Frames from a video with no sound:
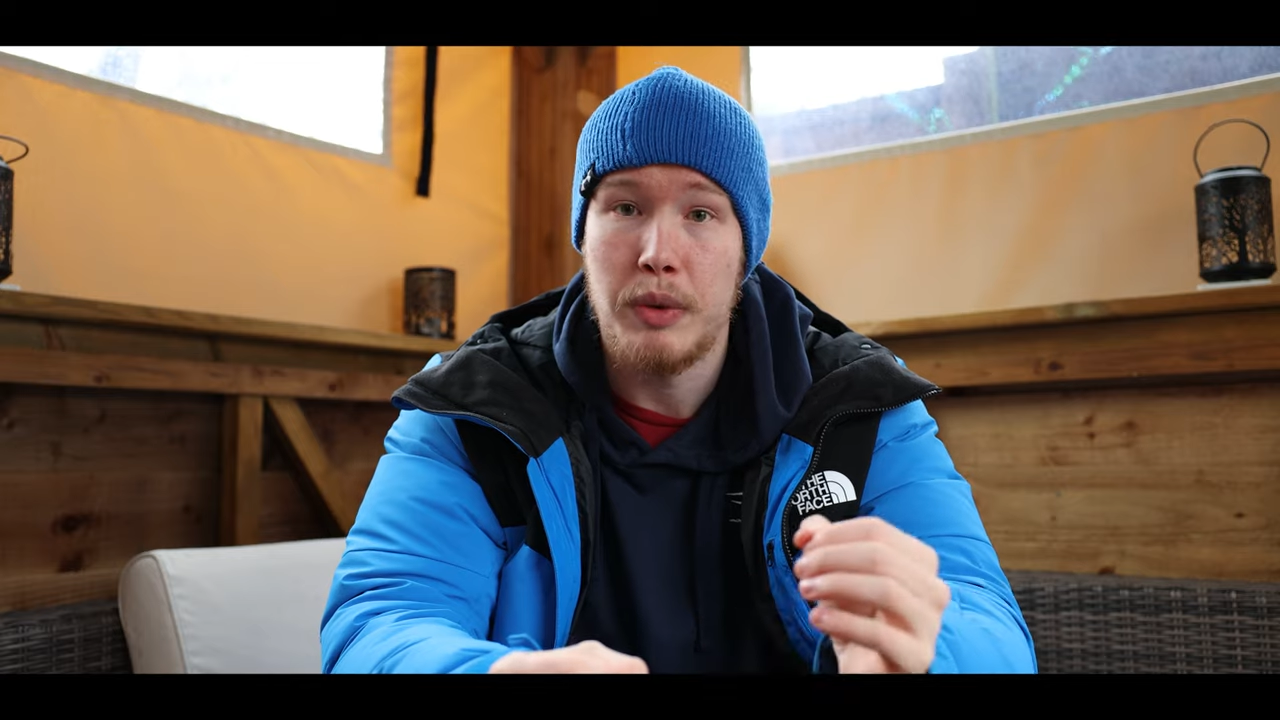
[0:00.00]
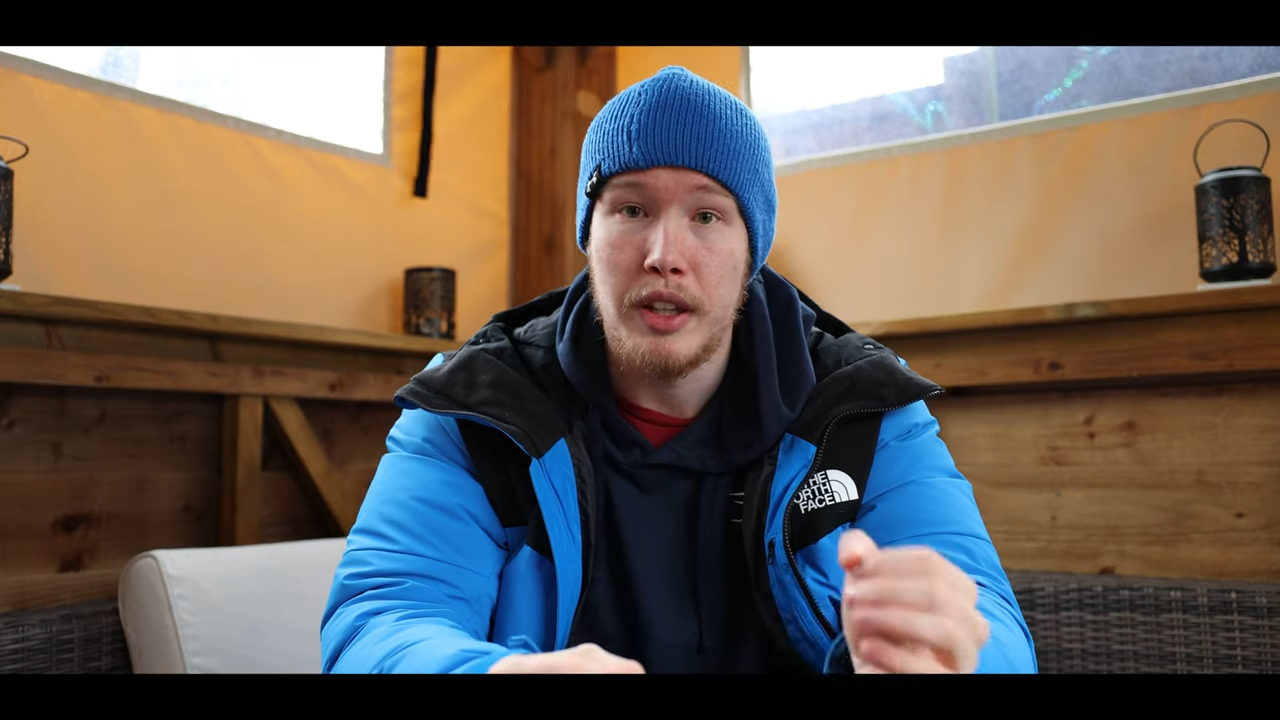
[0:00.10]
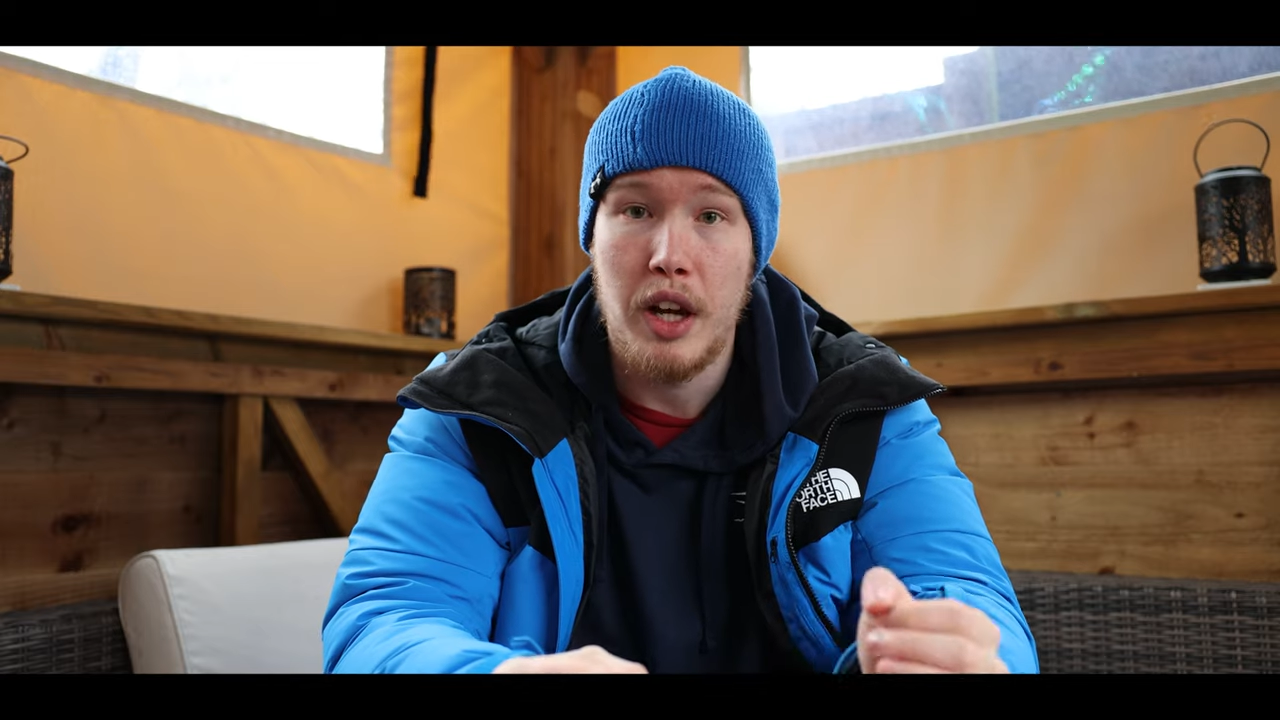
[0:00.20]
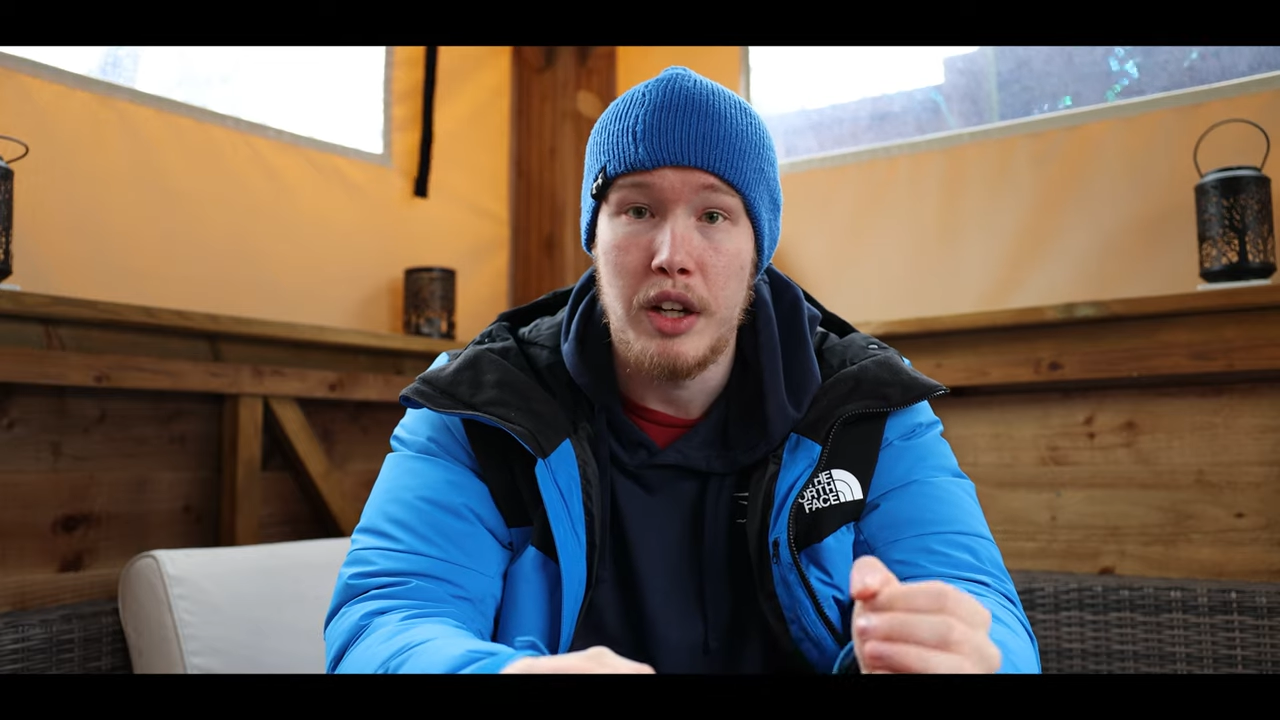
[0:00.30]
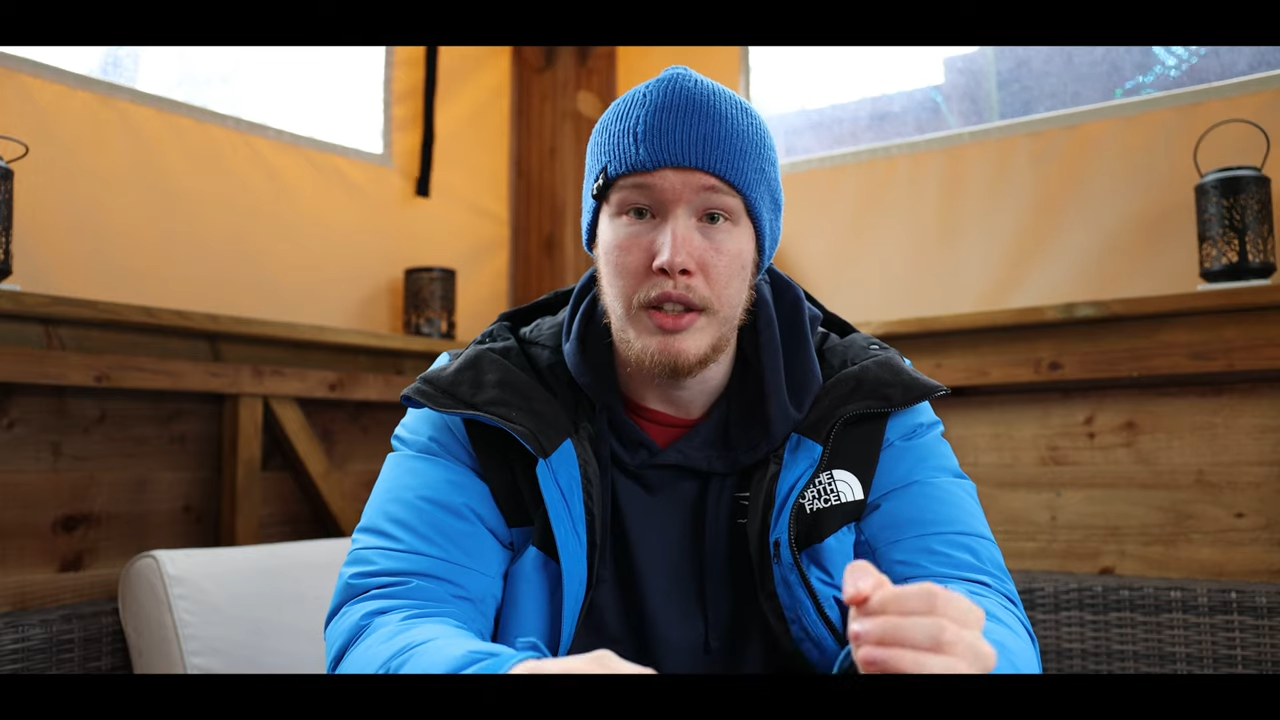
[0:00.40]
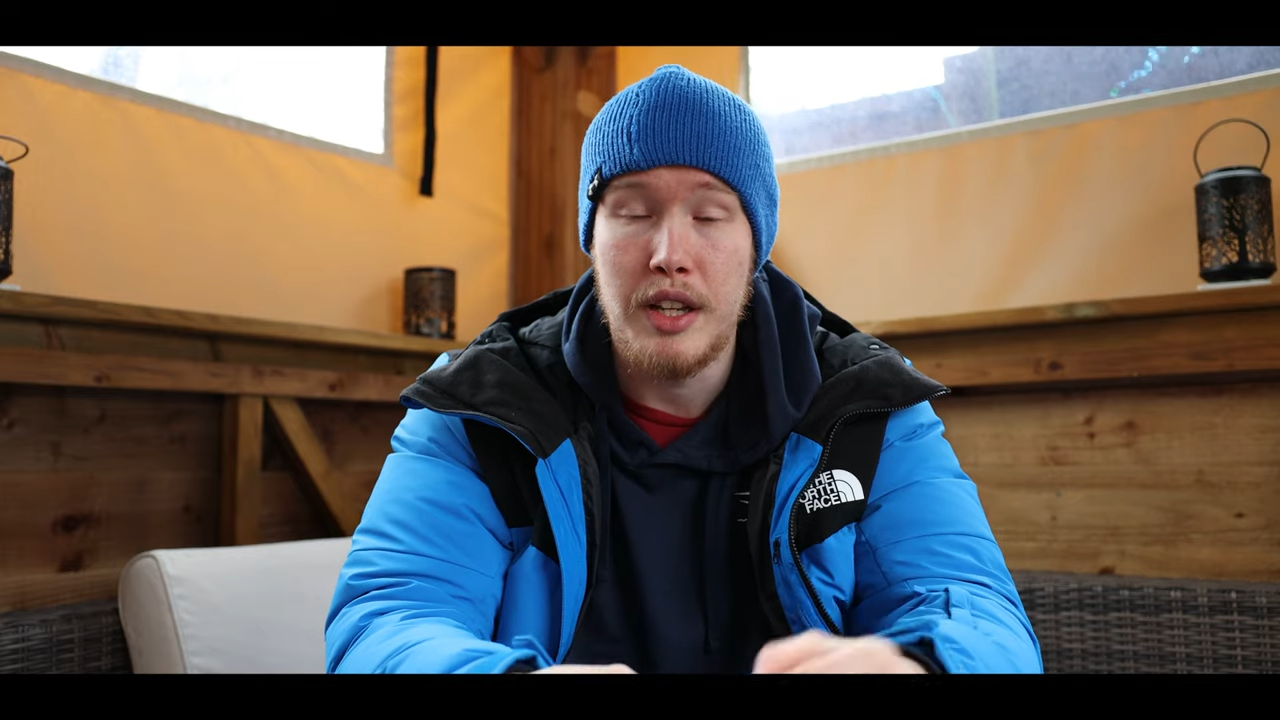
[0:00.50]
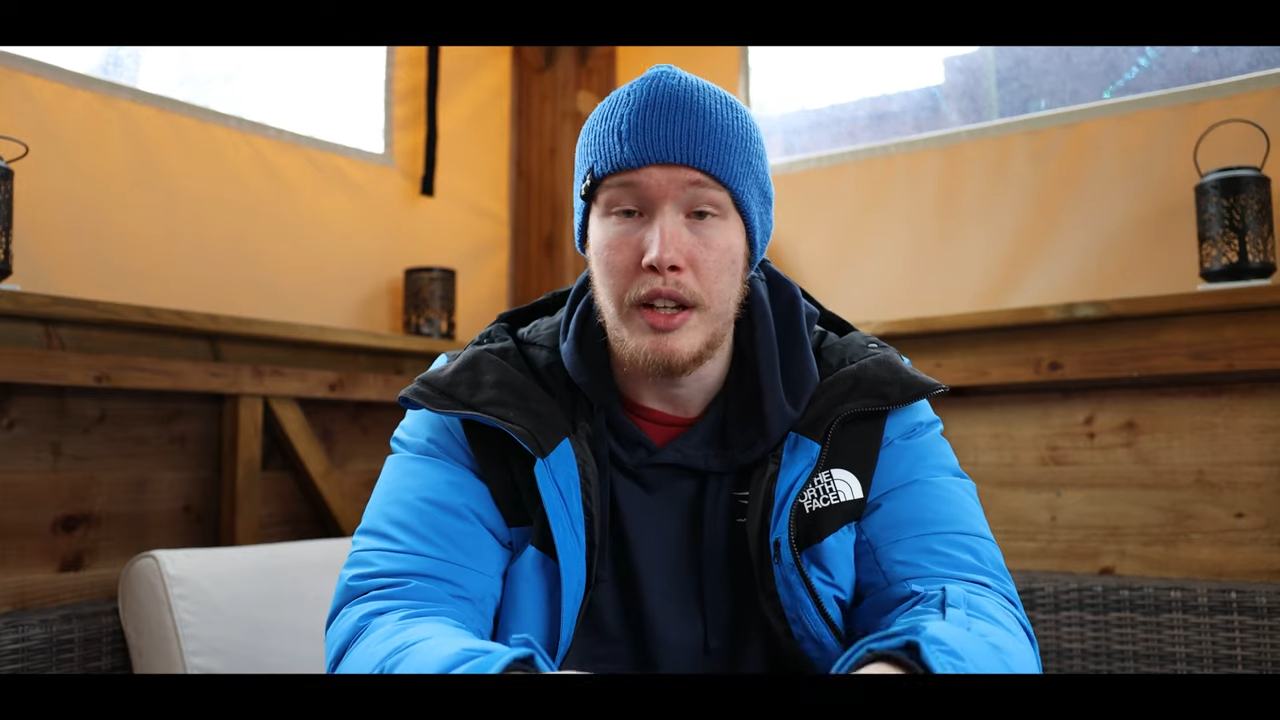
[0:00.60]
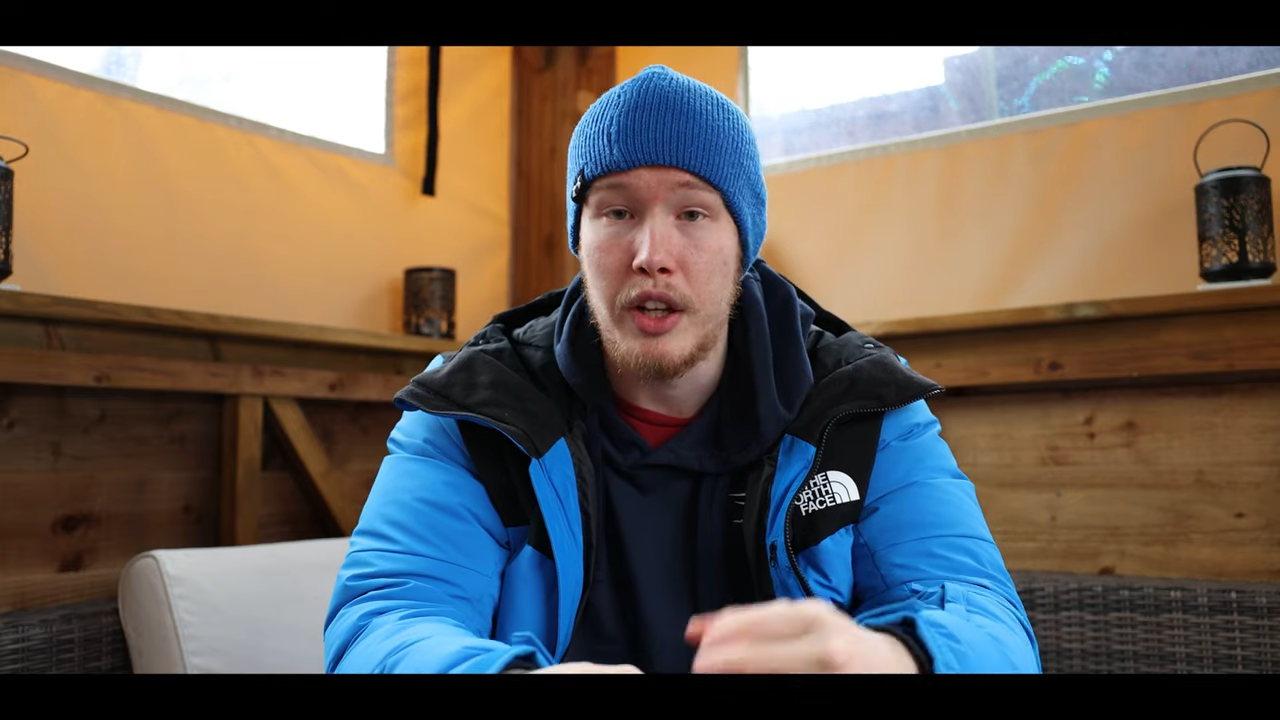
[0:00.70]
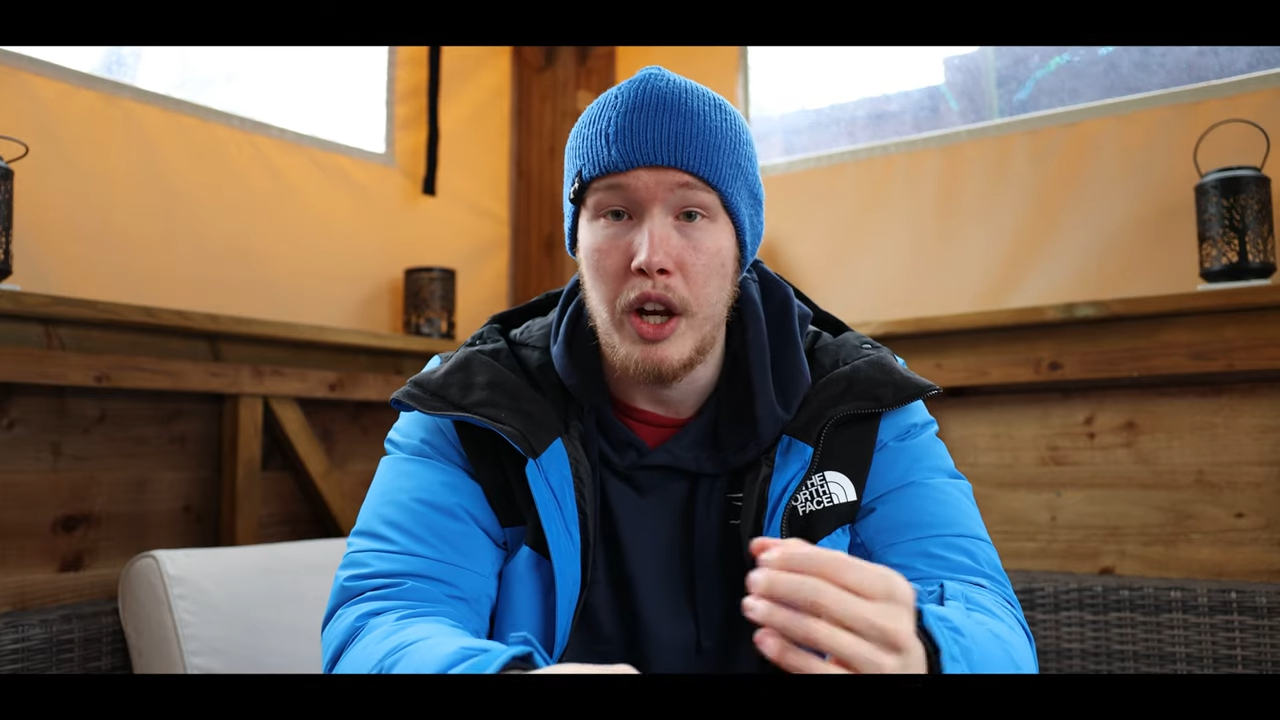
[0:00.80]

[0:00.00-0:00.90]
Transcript: with the colours and the